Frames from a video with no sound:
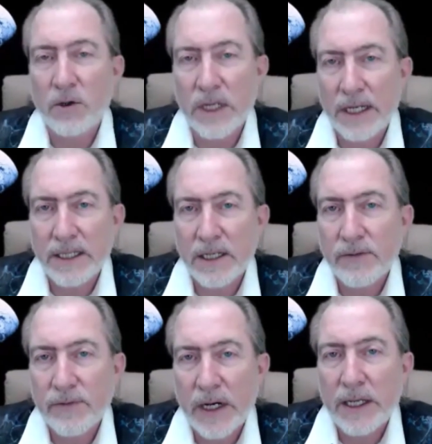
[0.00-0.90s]
you can well,
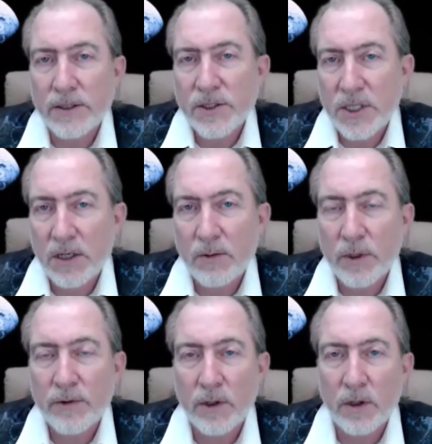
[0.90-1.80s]
identify and share
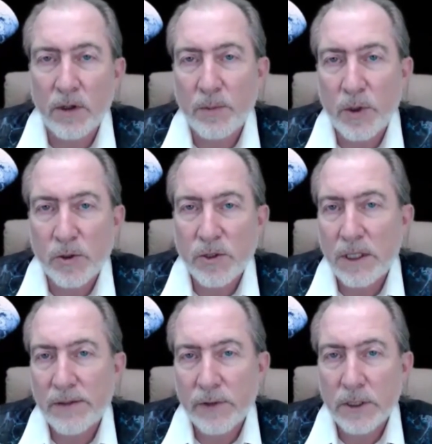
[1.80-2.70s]
with on a, on a personal
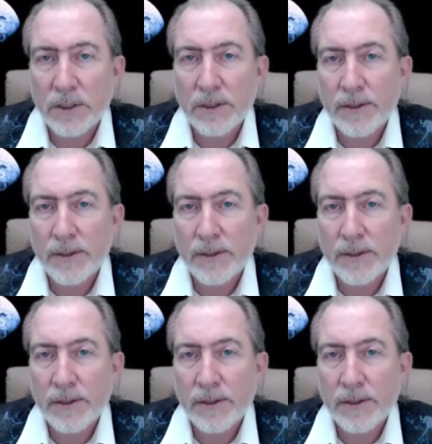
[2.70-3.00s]
level?